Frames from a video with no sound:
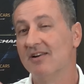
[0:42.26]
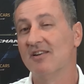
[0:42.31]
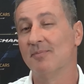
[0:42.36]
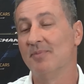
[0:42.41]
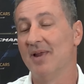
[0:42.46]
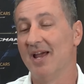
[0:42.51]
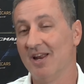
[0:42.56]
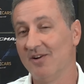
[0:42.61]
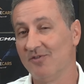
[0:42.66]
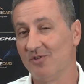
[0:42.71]

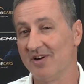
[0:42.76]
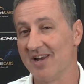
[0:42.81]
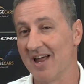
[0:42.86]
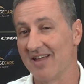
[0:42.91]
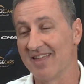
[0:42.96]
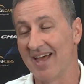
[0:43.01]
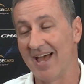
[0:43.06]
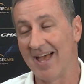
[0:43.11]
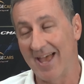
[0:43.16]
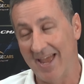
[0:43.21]
plan for another
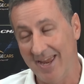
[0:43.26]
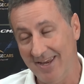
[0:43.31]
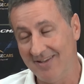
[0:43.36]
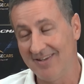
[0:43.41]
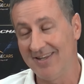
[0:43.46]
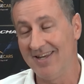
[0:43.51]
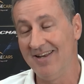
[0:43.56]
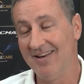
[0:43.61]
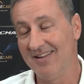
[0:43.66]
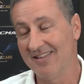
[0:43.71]

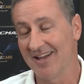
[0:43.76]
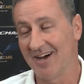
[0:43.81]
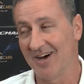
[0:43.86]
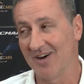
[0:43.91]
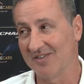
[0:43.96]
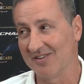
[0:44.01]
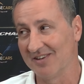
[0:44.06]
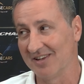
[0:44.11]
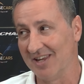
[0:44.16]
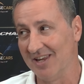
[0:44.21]

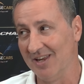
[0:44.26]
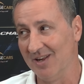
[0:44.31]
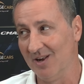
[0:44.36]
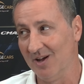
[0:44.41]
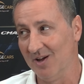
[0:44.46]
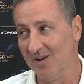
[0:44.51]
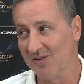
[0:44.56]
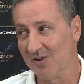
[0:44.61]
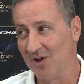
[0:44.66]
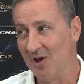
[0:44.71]
18,000
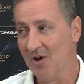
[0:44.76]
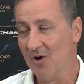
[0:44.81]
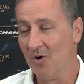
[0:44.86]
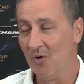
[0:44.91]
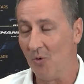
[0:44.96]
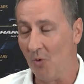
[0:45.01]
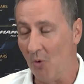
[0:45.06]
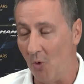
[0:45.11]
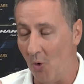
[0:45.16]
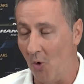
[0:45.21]
kilos,
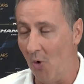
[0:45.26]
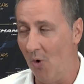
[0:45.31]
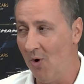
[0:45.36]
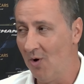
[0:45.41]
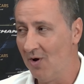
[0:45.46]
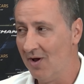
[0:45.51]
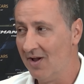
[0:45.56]
or